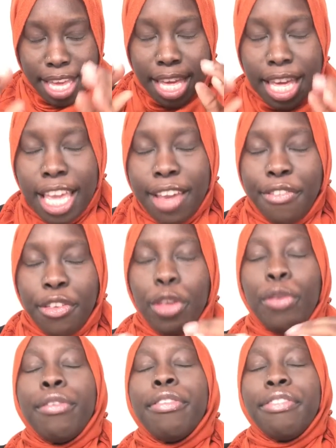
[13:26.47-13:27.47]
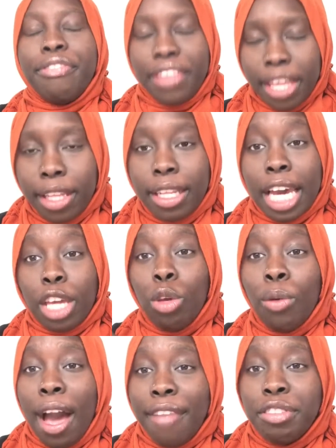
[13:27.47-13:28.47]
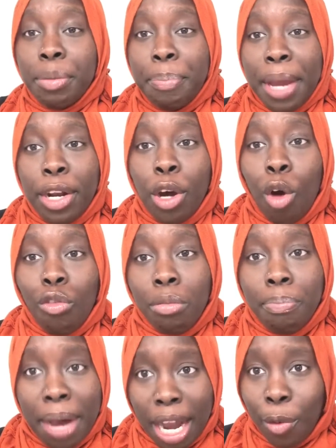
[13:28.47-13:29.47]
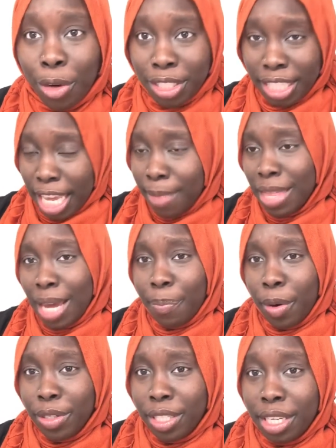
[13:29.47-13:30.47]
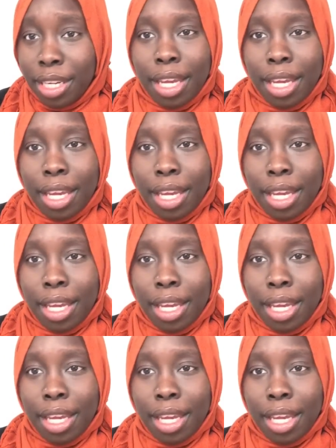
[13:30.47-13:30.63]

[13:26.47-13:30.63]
if you feel like you have to bend over backwards to keep that person,